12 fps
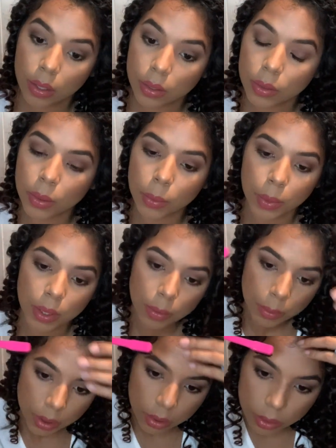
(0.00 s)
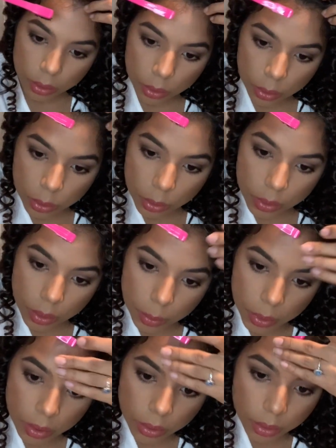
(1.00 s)
So what I'm gonna do is I'm
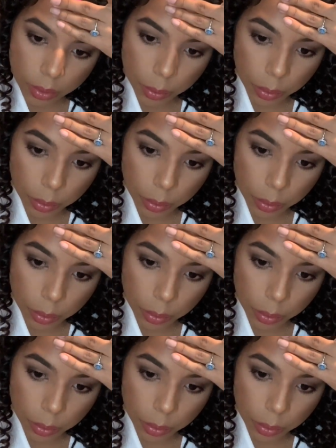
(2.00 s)
gonna just